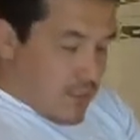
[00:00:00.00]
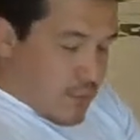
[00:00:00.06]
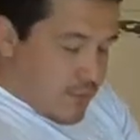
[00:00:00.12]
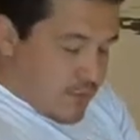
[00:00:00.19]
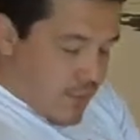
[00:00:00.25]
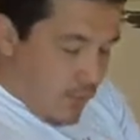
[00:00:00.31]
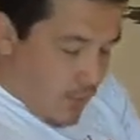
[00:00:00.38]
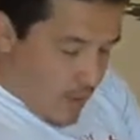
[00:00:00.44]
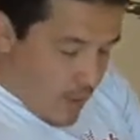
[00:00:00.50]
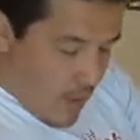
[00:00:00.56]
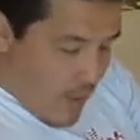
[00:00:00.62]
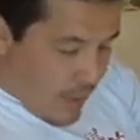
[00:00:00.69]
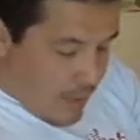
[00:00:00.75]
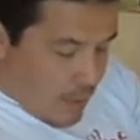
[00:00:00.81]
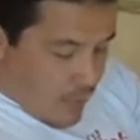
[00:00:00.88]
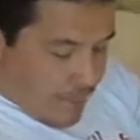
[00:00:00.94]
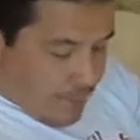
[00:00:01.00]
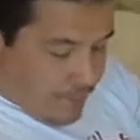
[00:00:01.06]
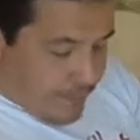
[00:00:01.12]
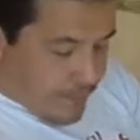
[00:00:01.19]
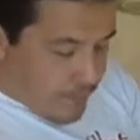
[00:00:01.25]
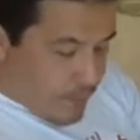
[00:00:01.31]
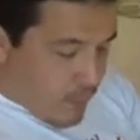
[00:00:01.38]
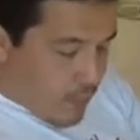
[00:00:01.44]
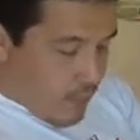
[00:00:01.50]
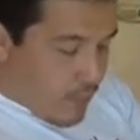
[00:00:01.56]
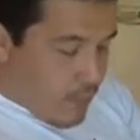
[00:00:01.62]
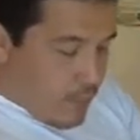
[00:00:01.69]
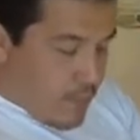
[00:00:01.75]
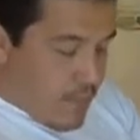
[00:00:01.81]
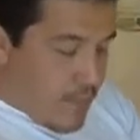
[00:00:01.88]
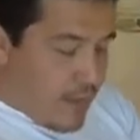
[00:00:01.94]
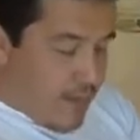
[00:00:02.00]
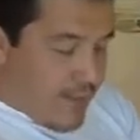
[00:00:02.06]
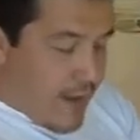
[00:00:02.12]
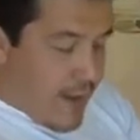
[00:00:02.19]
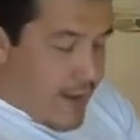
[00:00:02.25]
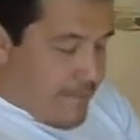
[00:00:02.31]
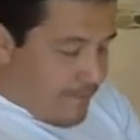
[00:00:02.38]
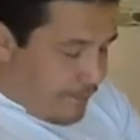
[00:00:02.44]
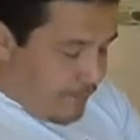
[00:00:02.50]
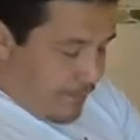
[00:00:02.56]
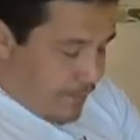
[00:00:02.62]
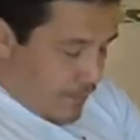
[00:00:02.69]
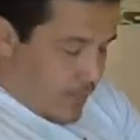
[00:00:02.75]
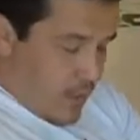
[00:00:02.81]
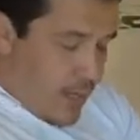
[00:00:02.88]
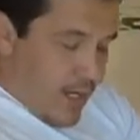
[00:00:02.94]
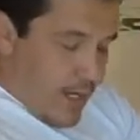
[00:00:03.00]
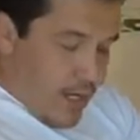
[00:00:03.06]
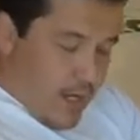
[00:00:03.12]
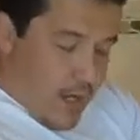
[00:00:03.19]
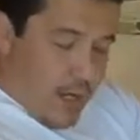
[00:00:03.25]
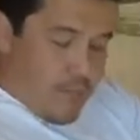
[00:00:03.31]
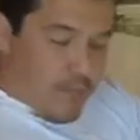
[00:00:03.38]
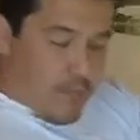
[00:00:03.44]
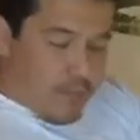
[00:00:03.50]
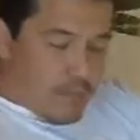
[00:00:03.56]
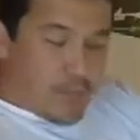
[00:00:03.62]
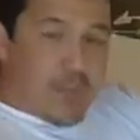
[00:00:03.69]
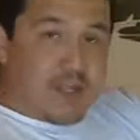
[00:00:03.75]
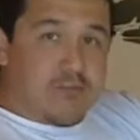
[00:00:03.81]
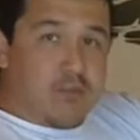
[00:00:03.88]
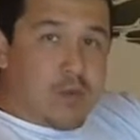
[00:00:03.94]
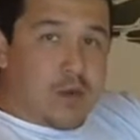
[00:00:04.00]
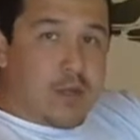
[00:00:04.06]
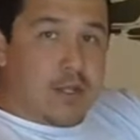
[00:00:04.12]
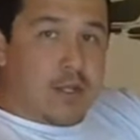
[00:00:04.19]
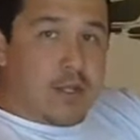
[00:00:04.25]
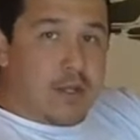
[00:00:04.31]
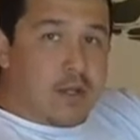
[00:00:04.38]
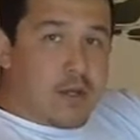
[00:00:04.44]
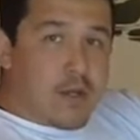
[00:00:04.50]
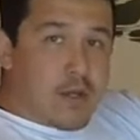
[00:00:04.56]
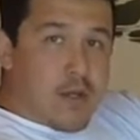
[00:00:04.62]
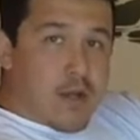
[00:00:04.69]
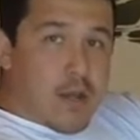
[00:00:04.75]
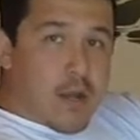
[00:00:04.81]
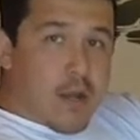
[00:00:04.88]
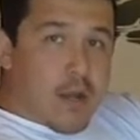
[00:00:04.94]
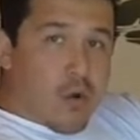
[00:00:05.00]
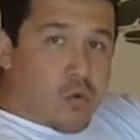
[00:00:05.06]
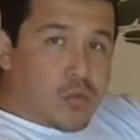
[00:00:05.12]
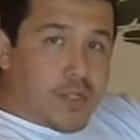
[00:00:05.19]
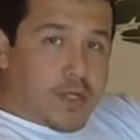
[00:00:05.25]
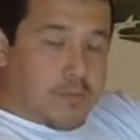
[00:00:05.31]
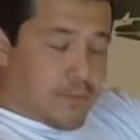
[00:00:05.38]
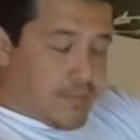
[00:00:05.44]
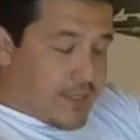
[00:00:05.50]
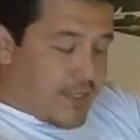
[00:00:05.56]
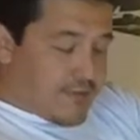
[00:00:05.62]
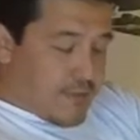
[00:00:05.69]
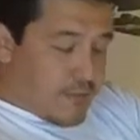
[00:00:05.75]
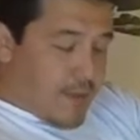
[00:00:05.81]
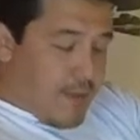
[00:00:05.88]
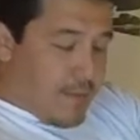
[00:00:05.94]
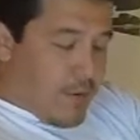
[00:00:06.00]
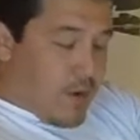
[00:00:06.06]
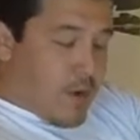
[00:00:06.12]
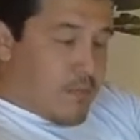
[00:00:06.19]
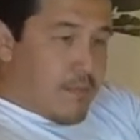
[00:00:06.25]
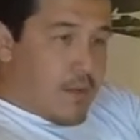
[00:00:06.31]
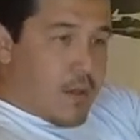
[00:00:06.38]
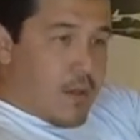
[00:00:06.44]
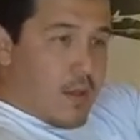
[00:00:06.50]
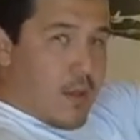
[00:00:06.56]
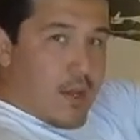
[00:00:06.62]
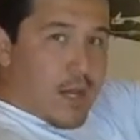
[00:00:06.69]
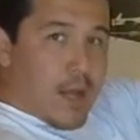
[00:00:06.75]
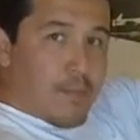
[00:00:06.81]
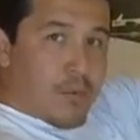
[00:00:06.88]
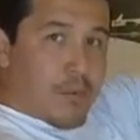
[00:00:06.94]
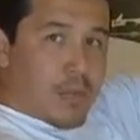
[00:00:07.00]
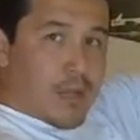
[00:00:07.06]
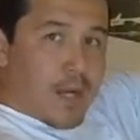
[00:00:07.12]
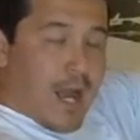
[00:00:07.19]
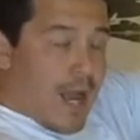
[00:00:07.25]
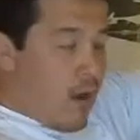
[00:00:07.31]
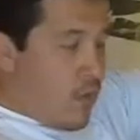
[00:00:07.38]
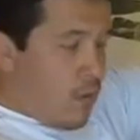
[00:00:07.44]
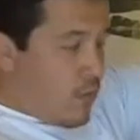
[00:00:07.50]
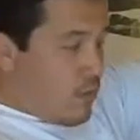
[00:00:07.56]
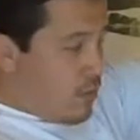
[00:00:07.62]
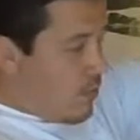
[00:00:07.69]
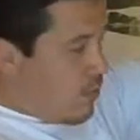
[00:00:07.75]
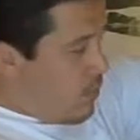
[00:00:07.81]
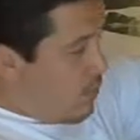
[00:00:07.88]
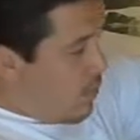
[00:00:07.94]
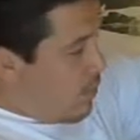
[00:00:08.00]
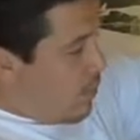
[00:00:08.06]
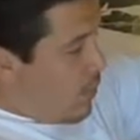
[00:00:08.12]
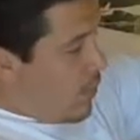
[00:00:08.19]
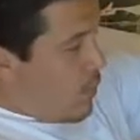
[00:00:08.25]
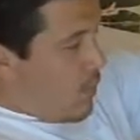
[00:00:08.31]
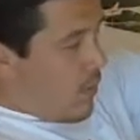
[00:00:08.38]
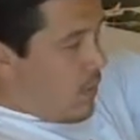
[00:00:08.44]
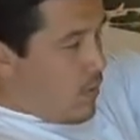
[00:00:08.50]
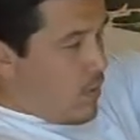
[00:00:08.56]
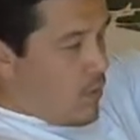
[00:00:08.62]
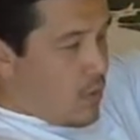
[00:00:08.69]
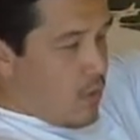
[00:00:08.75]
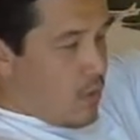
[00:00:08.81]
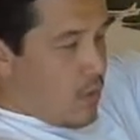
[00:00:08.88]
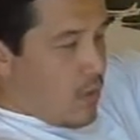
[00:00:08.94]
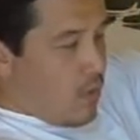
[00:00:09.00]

So I go mid-thigh, and I place one end here, and I hold it in place with my palm, and I pull it out, you